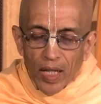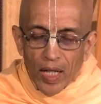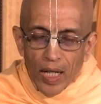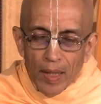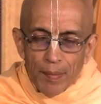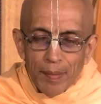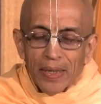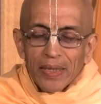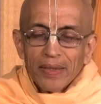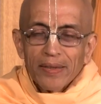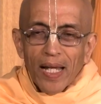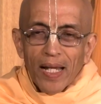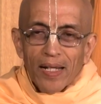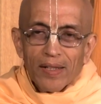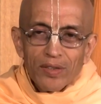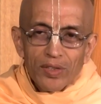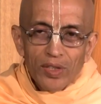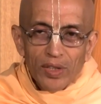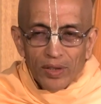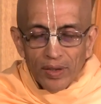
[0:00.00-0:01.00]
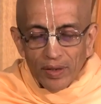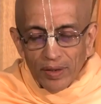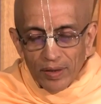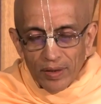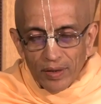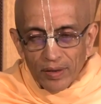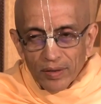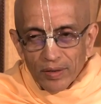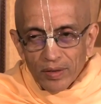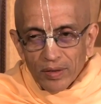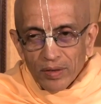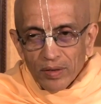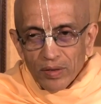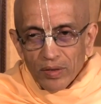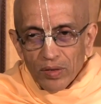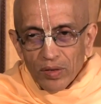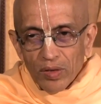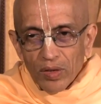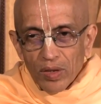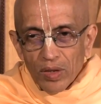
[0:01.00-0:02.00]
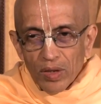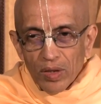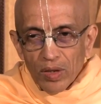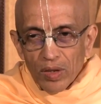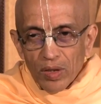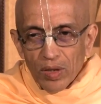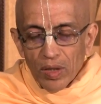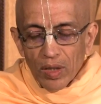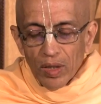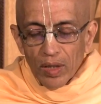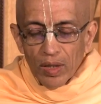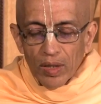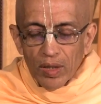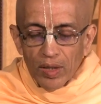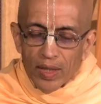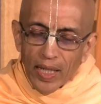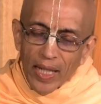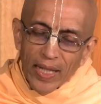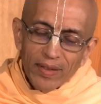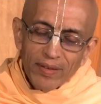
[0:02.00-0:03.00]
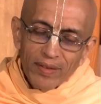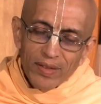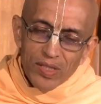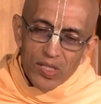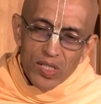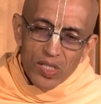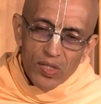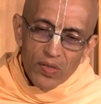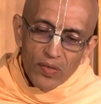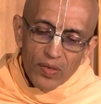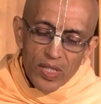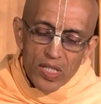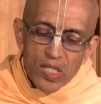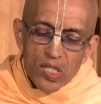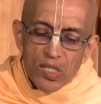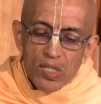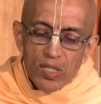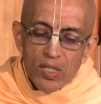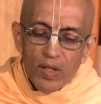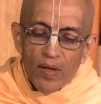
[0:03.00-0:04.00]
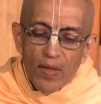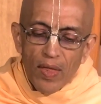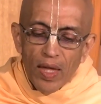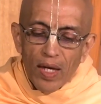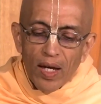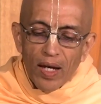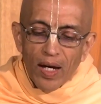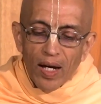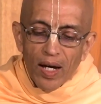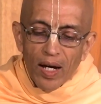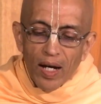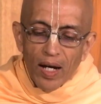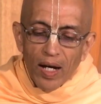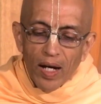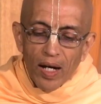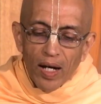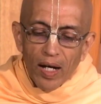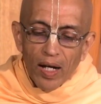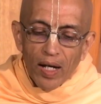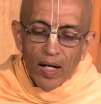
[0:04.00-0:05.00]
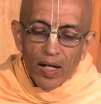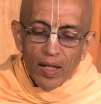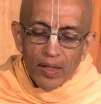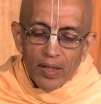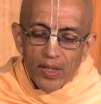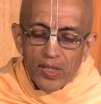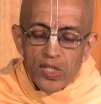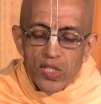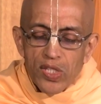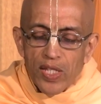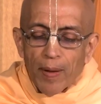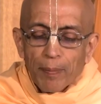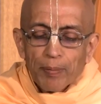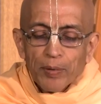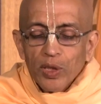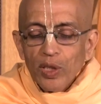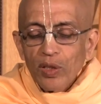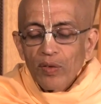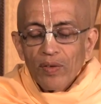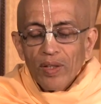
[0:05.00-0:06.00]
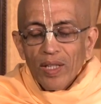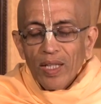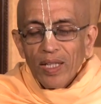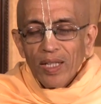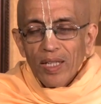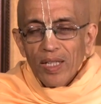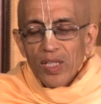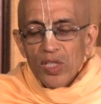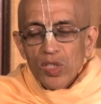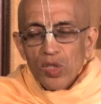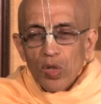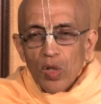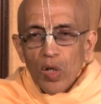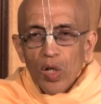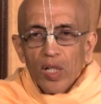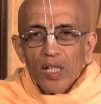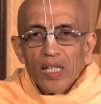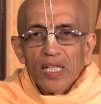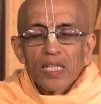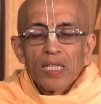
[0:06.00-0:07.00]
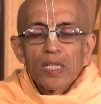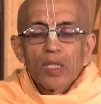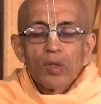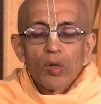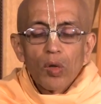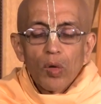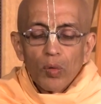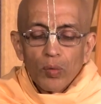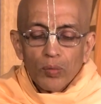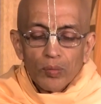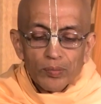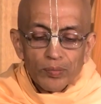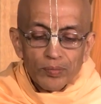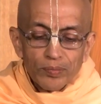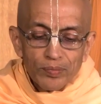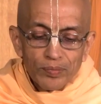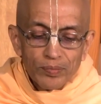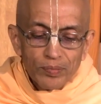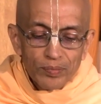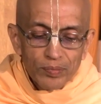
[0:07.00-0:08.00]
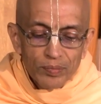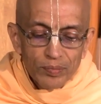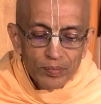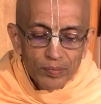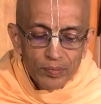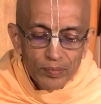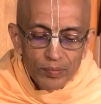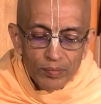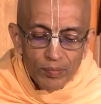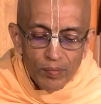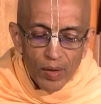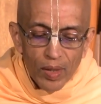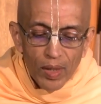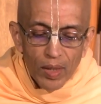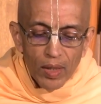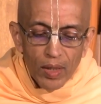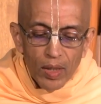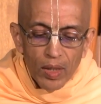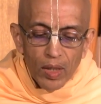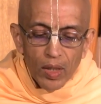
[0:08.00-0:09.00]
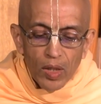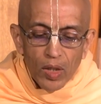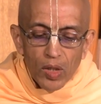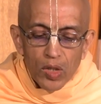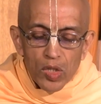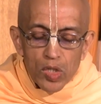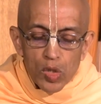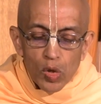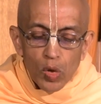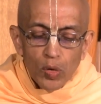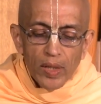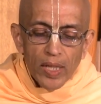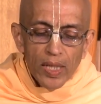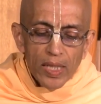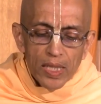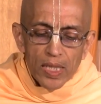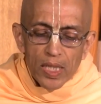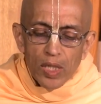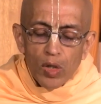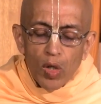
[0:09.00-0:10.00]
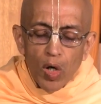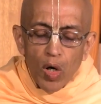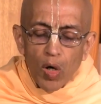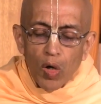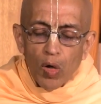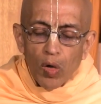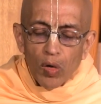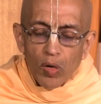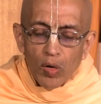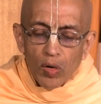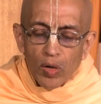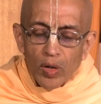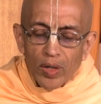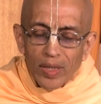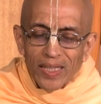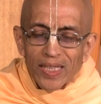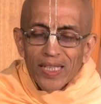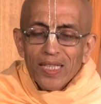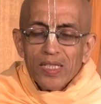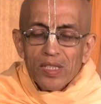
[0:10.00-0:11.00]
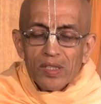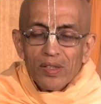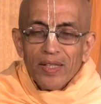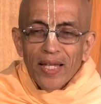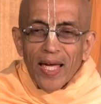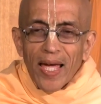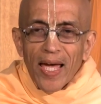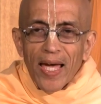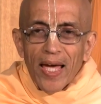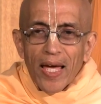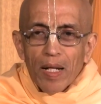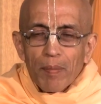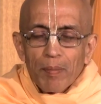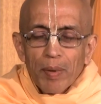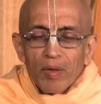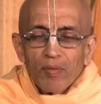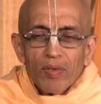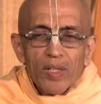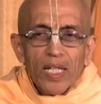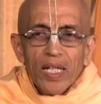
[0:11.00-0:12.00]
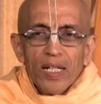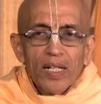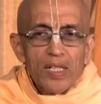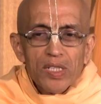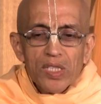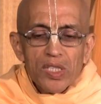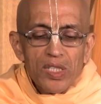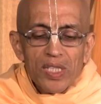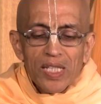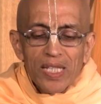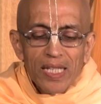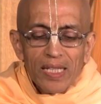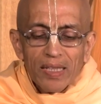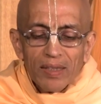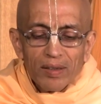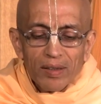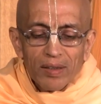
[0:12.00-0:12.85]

i'm intelligent uh, like this this uh, conception is called ego. Hmm? So the ego is there, but we cannot see